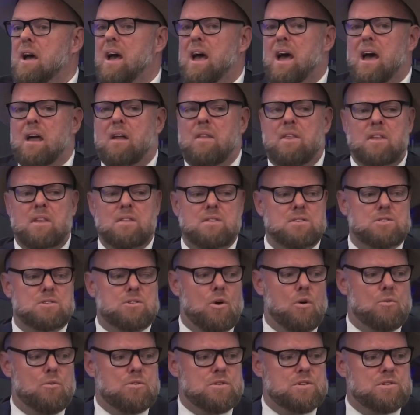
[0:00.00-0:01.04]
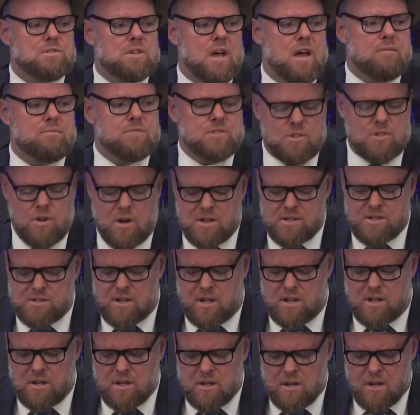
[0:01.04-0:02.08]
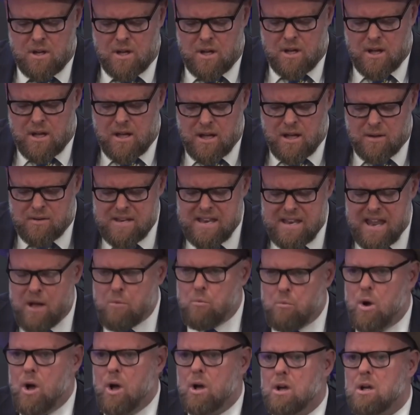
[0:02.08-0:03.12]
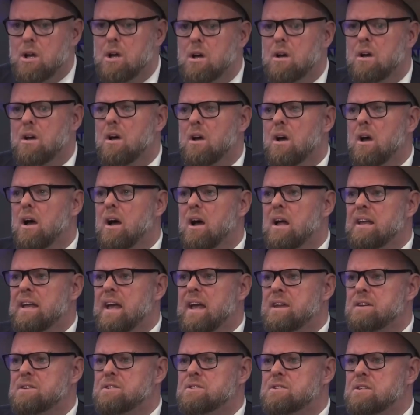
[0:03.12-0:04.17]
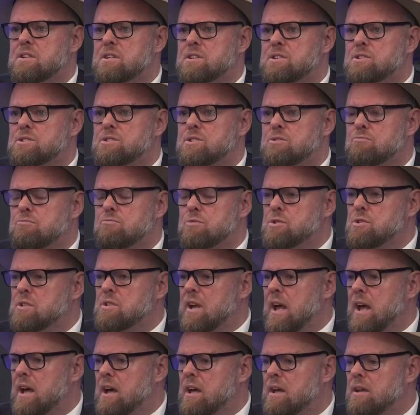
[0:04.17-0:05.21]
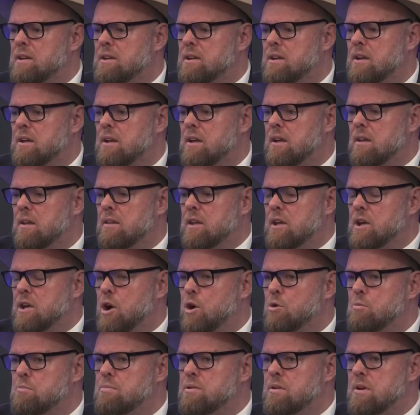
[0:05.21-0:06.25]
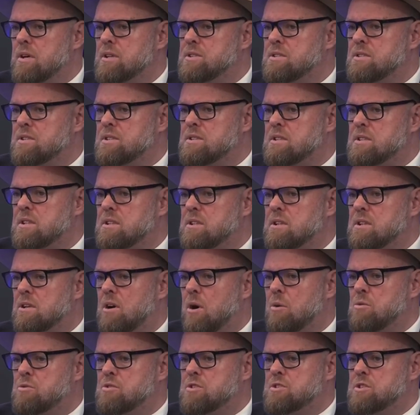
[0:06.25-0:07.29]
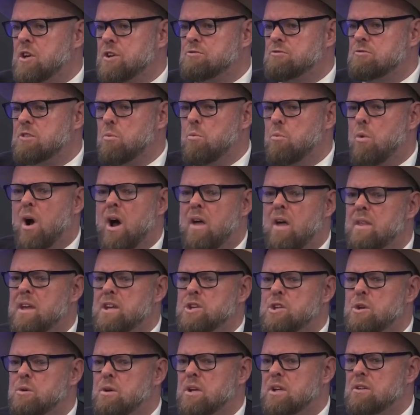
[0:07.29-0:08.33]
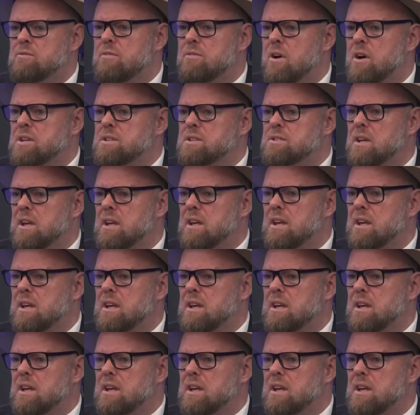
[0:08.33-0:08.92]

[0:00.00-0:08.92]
I think this conscious advertising network, Lee Anderson is rooting out the culprits and said to the culture secretary, what are they doing advising